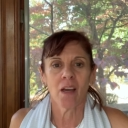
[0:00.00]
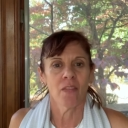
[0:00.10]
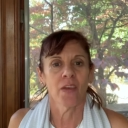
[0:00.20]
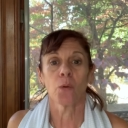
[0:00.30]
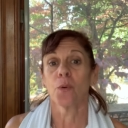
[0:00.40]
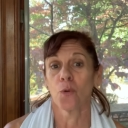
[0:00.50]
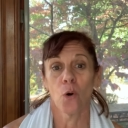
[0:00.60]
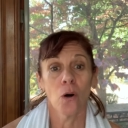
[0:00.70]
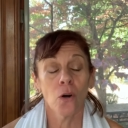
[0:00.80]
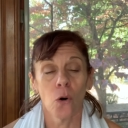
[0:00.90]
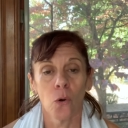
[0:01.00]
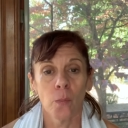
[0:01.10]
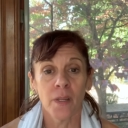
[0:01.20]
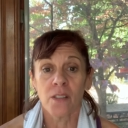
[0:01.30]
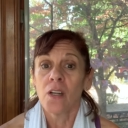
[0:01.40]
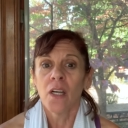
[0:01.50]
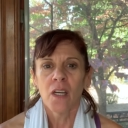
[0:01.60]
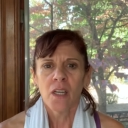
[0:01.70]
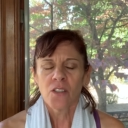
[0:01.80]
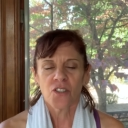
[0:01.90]
I think we were all home and
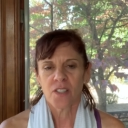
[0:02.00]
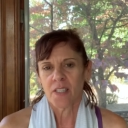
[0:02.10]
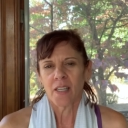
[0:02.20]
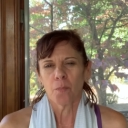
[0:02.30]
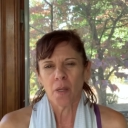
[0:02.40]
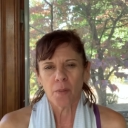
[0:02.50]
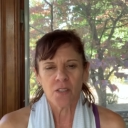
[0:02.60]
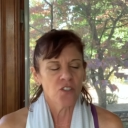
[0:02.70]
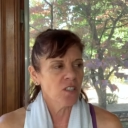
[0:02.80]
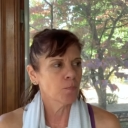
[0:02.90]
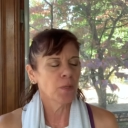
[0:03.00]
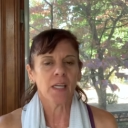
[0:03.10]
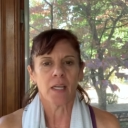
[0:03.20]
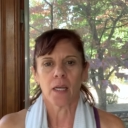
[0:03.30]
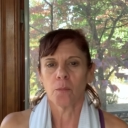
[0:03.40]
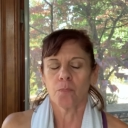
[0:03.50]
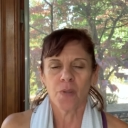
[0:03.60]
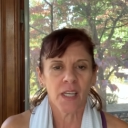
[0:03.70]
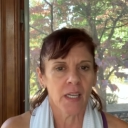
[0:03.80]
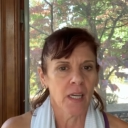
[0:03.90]
just like maybe just picking and
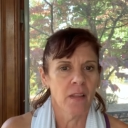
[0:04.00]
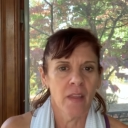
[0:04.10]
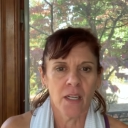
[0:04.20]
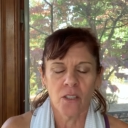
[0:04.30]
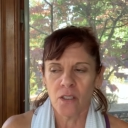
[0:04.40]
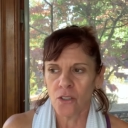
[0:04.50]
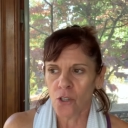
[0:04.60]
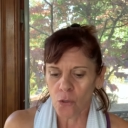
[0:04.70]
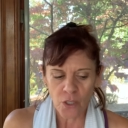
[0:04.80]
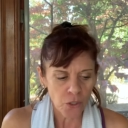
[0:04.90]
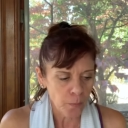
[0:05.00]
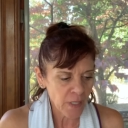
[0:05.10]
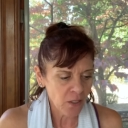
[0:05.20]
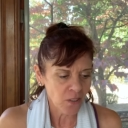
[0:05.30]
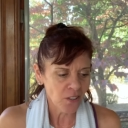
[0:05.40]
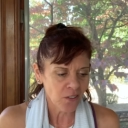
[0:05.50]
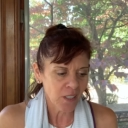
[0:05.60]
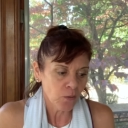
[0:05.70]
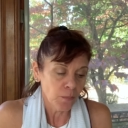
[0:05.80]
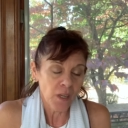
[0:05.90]
picking and then you go to your meal and you're
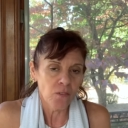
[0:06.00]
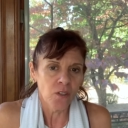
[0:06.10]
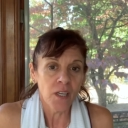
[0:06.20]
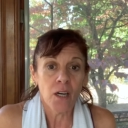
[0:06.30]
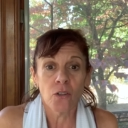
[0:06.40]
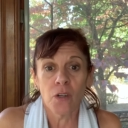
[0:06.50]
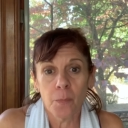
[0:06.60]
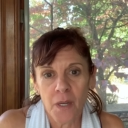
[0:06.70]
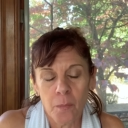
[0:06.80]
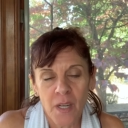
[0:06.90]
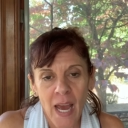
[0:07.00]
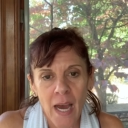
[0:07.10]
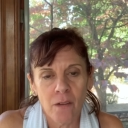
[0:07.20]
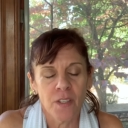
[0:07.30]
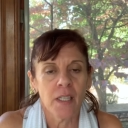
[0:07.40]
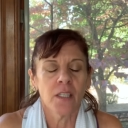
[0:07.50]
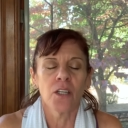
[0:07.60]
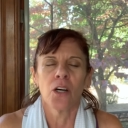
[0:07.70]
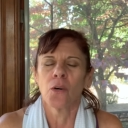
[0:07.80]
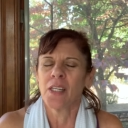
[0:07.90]
like, well, I'm not really hungry, but I'm gonna have it, you
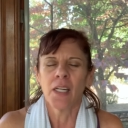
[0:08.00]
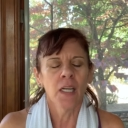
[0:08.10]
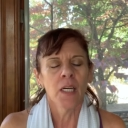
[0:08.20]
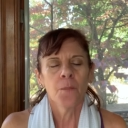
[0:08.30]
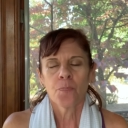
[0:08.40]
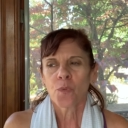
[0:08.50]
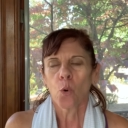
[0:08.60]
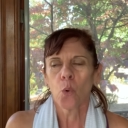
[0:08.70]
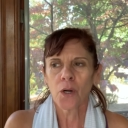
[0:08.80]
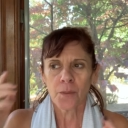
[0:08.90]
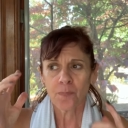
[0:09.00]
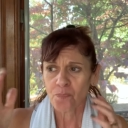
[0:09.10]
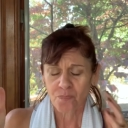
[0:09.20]
know, and or